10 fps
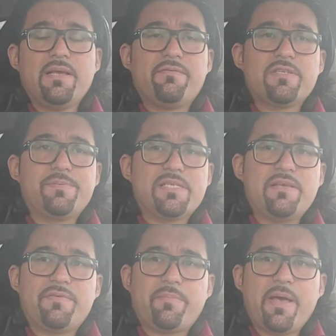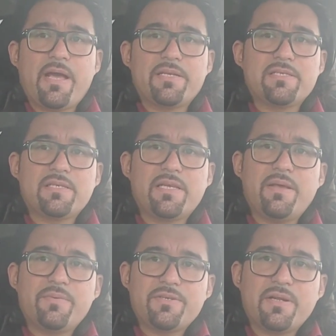for specific packages.
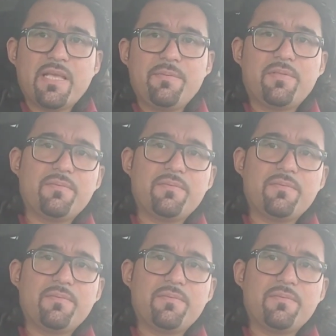Again, we're trying to keep